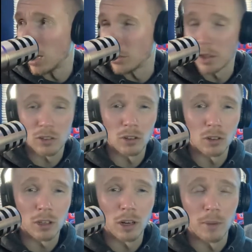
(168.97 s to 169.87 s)
things are
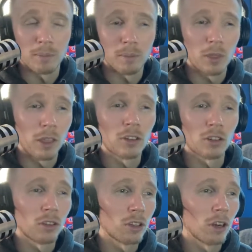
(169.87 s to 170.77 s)
looking up. Things
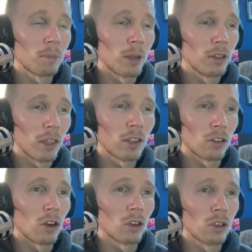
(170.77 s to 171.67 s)
are looking up and things
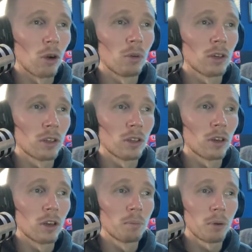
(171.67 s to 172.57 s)
are going
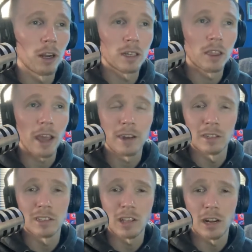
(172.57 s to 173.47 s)
good. But that
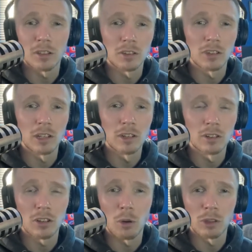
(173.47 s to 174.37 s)
is setting the scene.
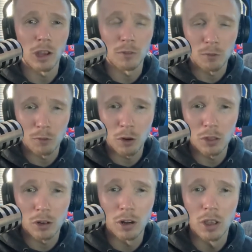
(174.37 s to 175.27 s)
So without
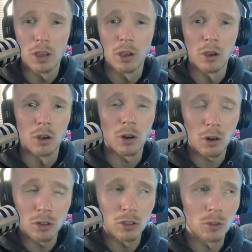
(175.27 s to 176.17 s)
further
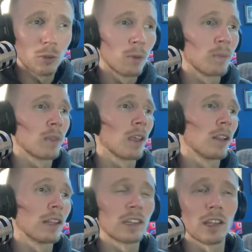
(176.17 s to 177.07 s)
ado,
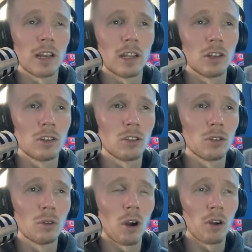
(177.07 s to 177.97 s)
let's get
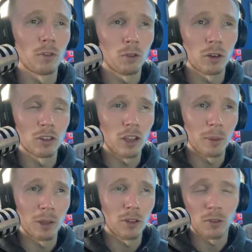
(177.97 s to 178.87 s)
into our first
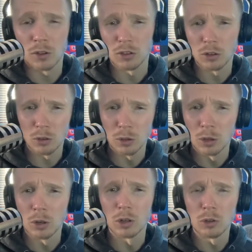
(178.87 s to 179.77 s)
segments. For those of you
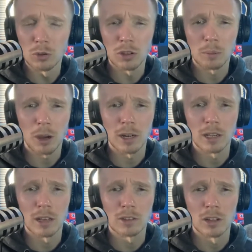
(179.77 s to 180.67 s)
who are new to the
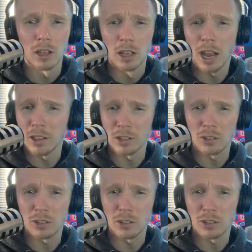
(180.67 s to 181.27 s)
podcast, I like